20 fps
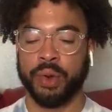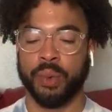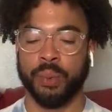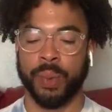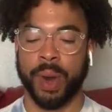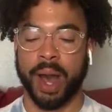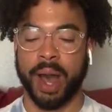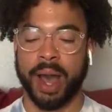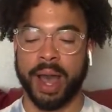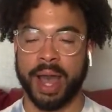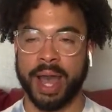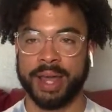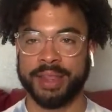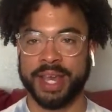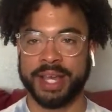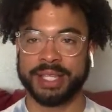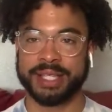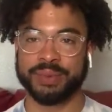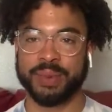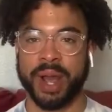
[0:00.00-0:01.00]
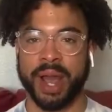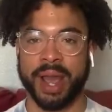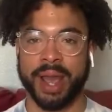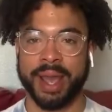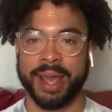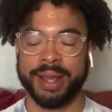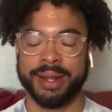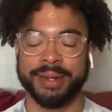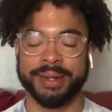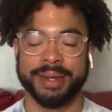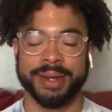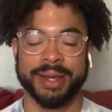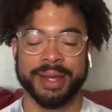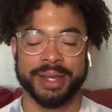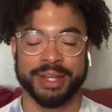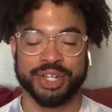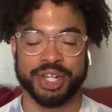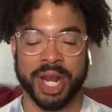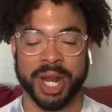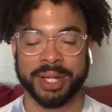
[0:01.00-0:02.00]
That's right.
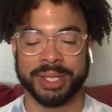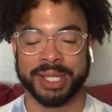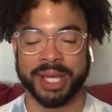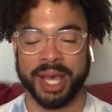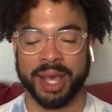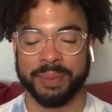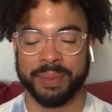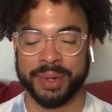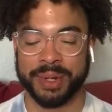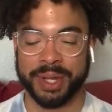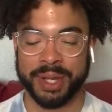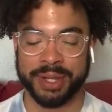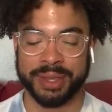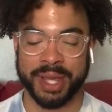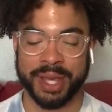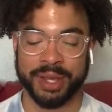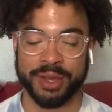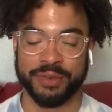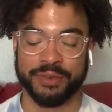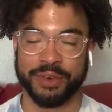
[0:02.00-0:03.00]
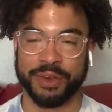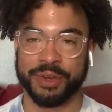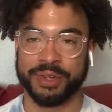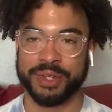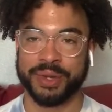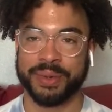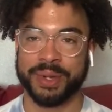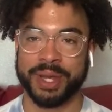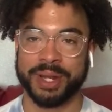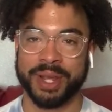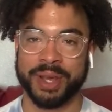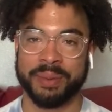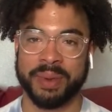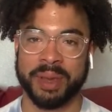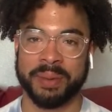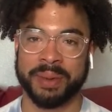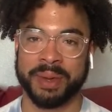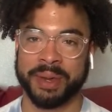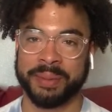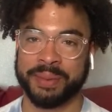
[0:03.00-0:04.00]
Shout out to Ebony. Thank you for your donating,
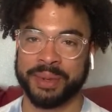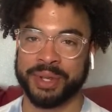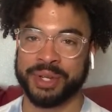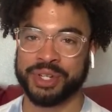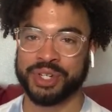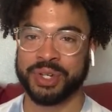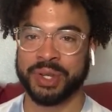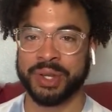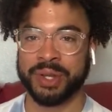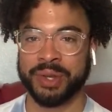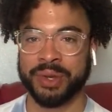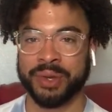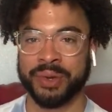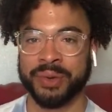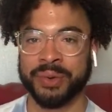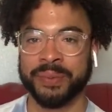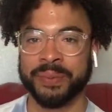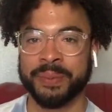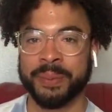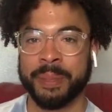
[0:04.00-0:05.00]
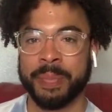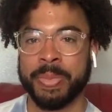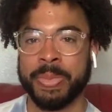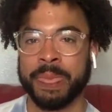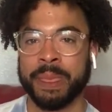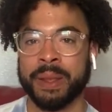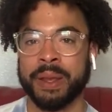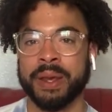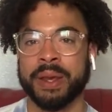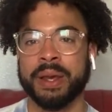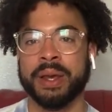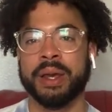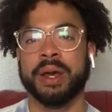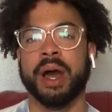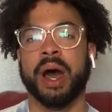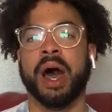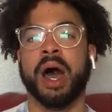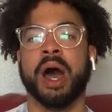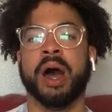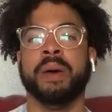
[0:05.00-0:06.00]
baby. I appreciate you.
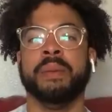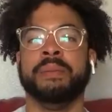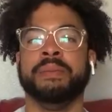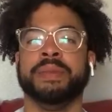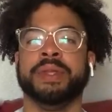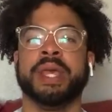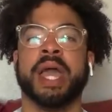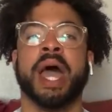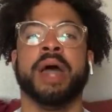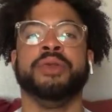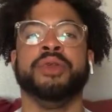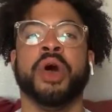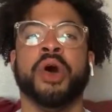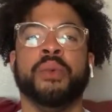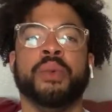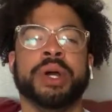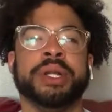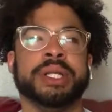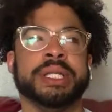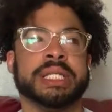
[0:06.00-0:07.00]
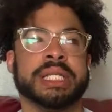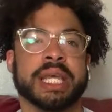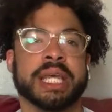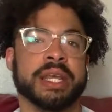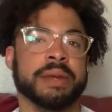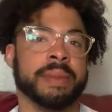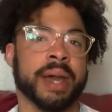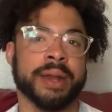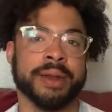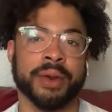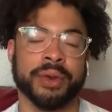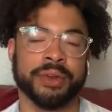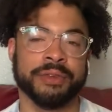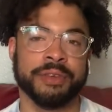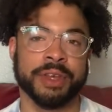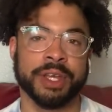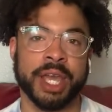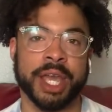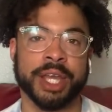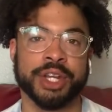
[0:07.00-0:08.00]
Yeah, no one is getting my
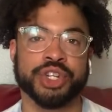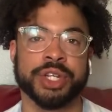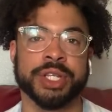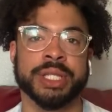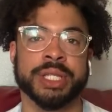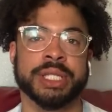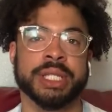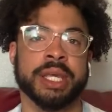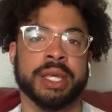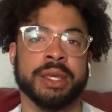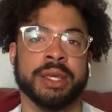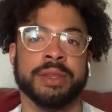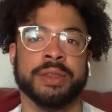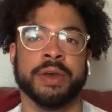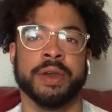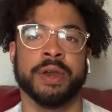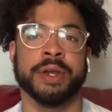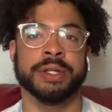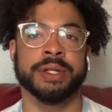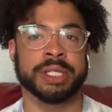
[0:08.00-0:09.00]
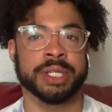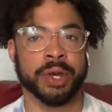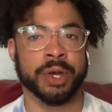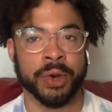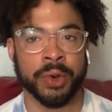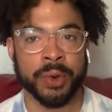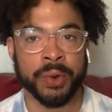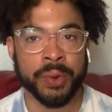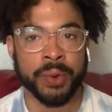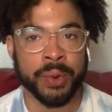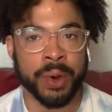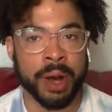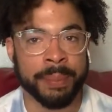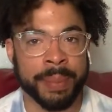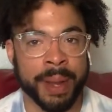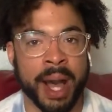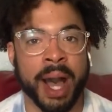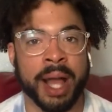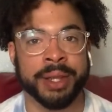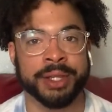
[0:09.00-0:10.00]
notifications either. So
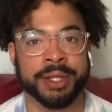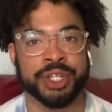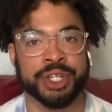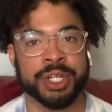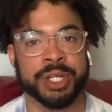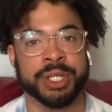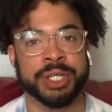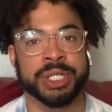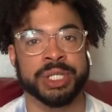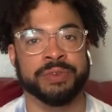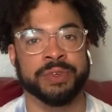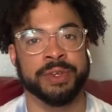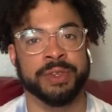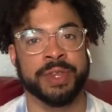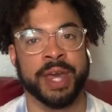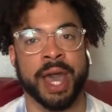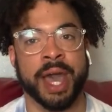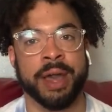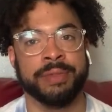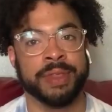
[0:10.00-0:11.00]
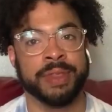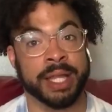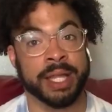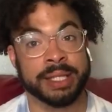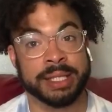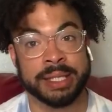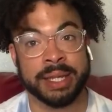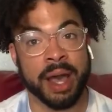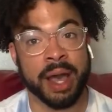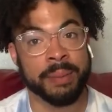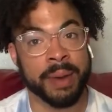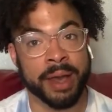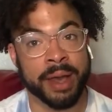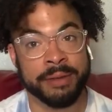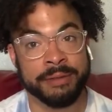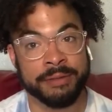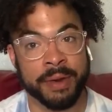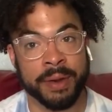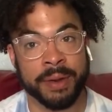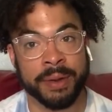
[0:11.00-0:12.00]
apologies for that. That's not
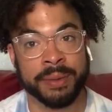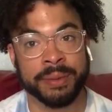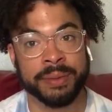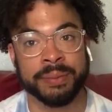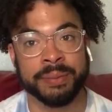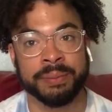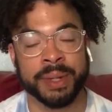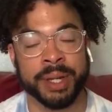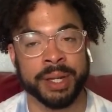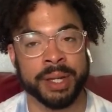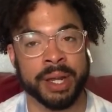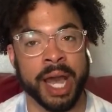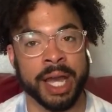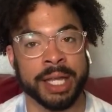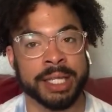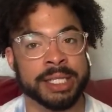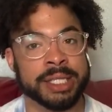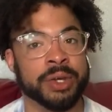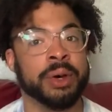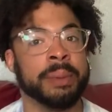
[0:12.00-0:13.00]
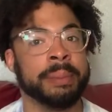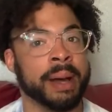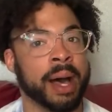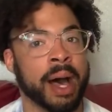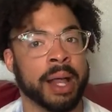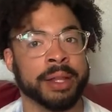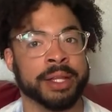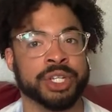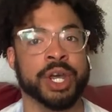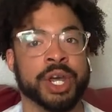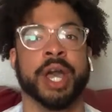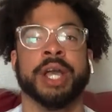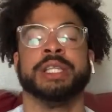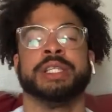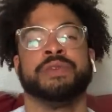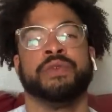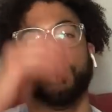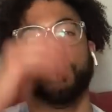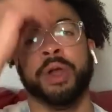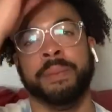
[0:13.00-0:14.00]
my fault, but I still
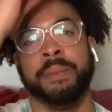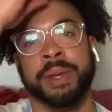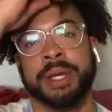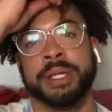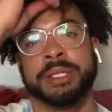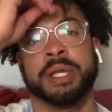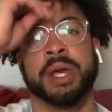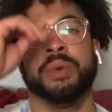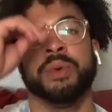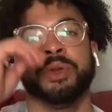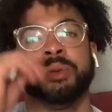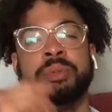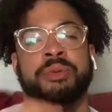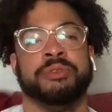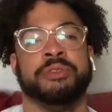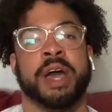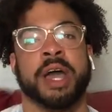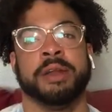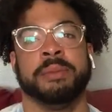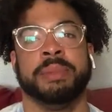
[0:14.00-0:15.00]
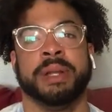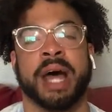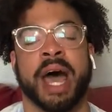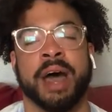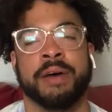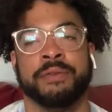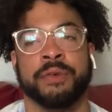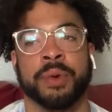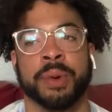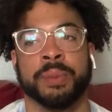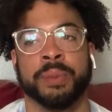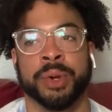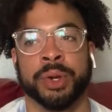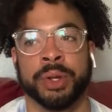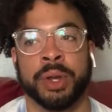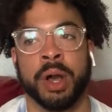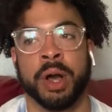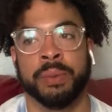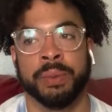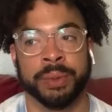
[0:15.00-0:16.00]
apologize for it because I want to provide a platform where
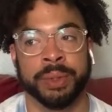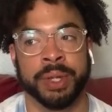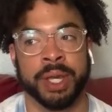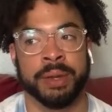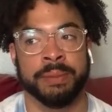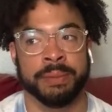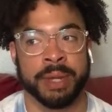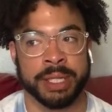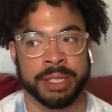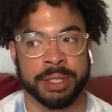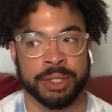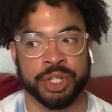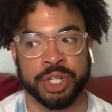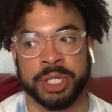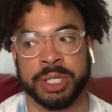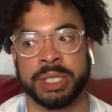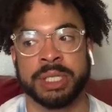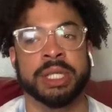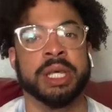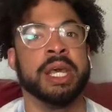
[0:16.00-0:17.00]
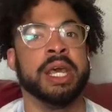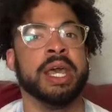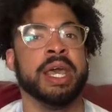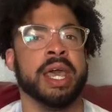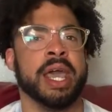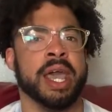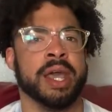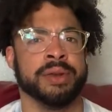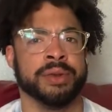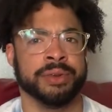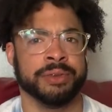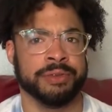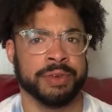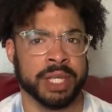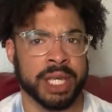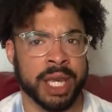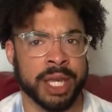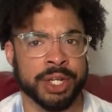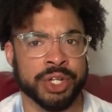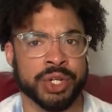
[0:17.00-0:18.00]
y'all will get messages and
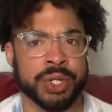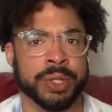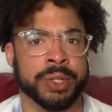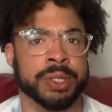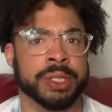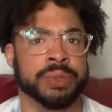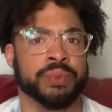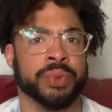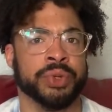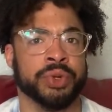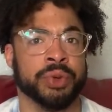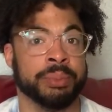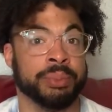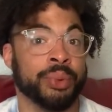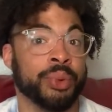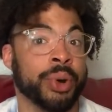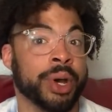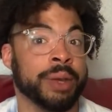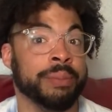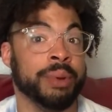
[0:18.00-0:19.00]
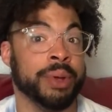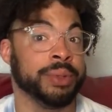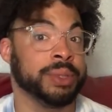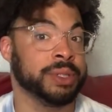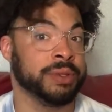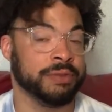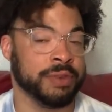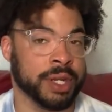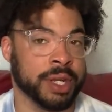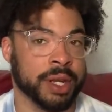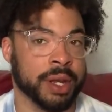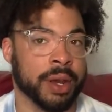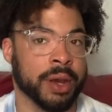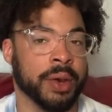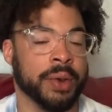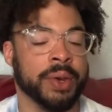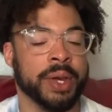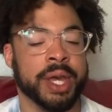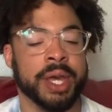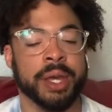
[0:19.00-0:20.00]
notifications when your boy posts a video,
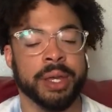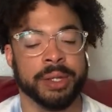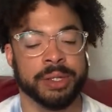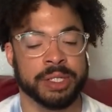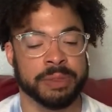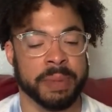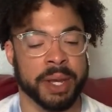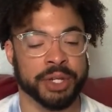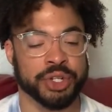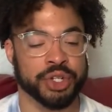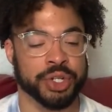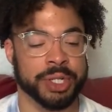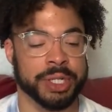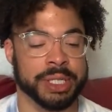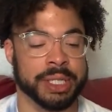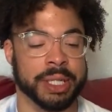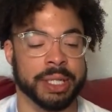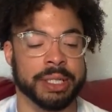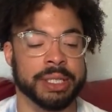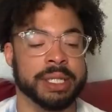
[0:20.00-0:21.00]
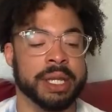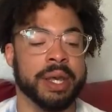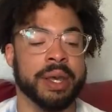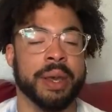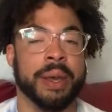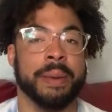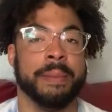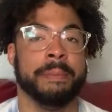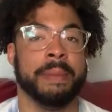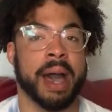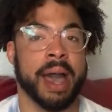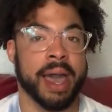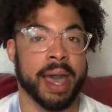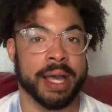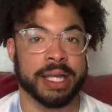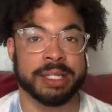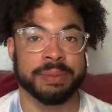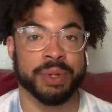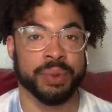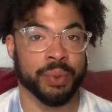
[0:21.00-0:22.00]
especially since my
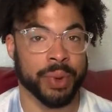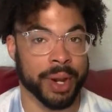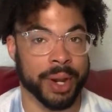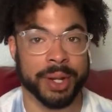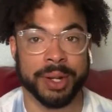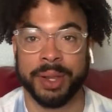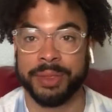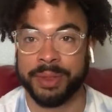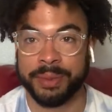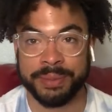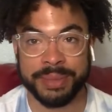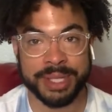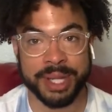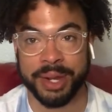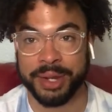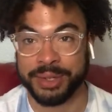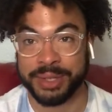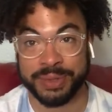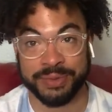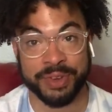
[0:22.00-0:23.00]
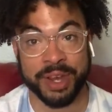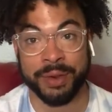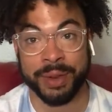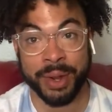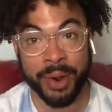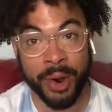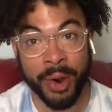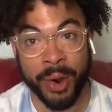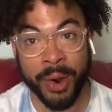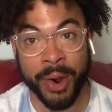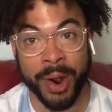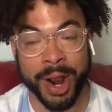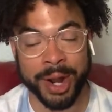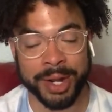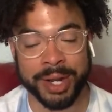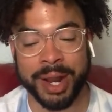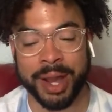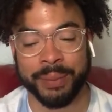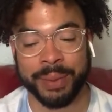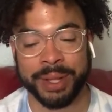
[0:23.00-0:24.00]
ass be working on them suckers very hard
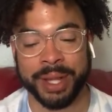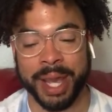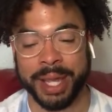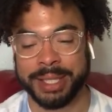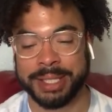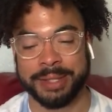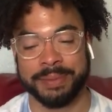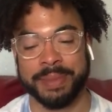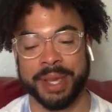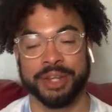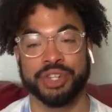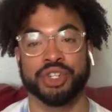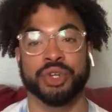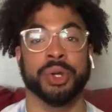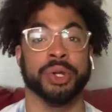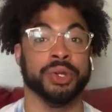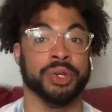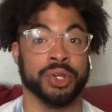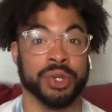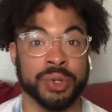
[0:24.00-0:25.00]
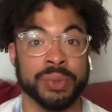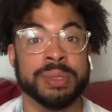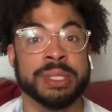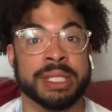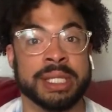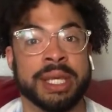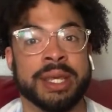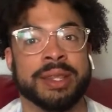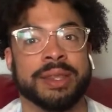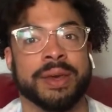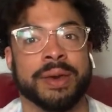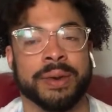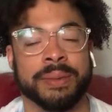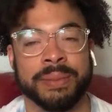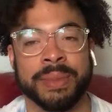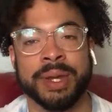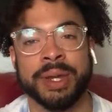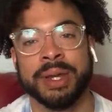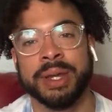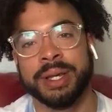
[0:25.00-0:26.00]
and I would like to make sure you see them.
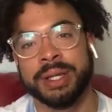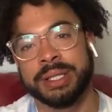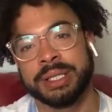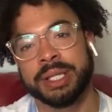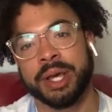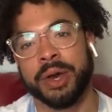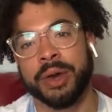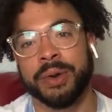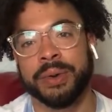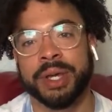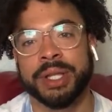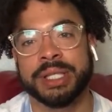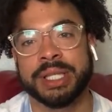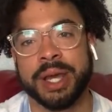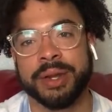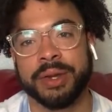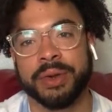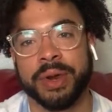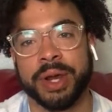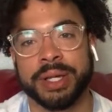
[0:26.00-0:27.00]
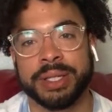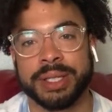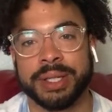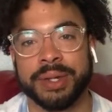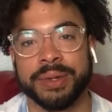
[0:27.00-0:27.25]
So it's kind of crazy.